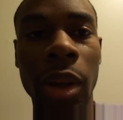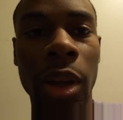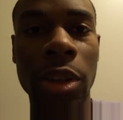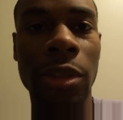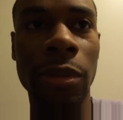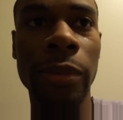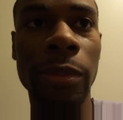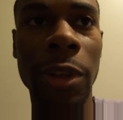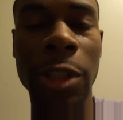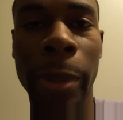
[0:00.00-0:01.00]
it's
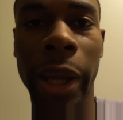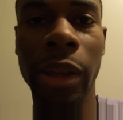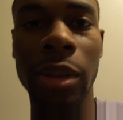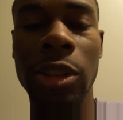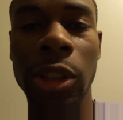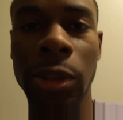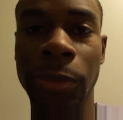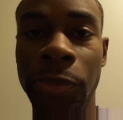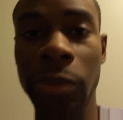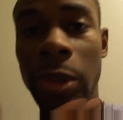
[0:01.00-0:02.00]
Spike,
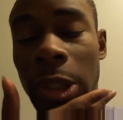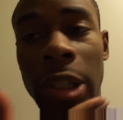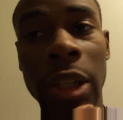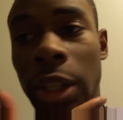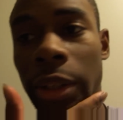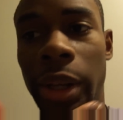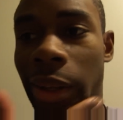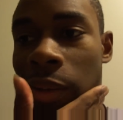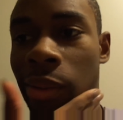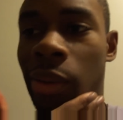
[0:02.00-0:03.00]
so
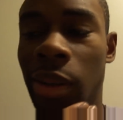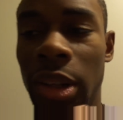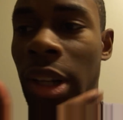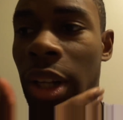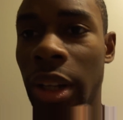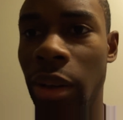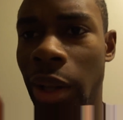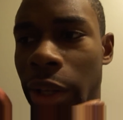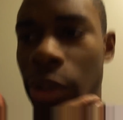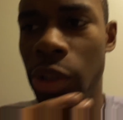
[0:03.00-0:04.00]

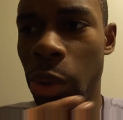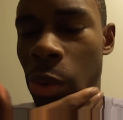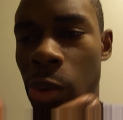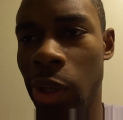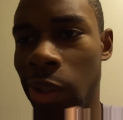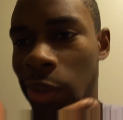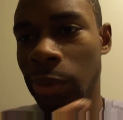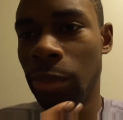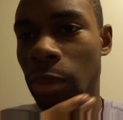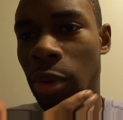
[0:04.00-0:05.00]
nothing
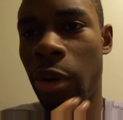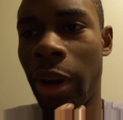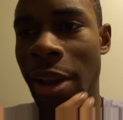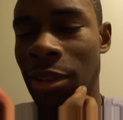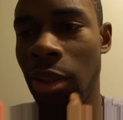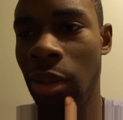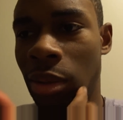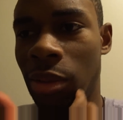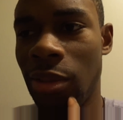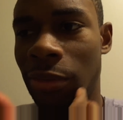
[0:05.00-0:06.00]
too
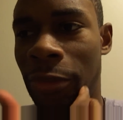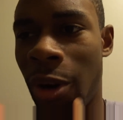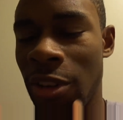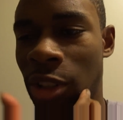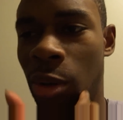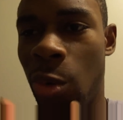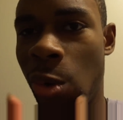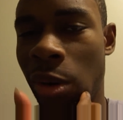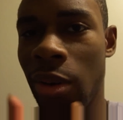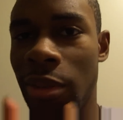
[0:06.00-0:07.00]
crazy as far as the
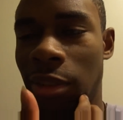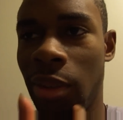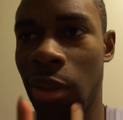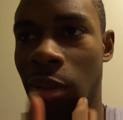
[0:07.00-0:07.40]
awards.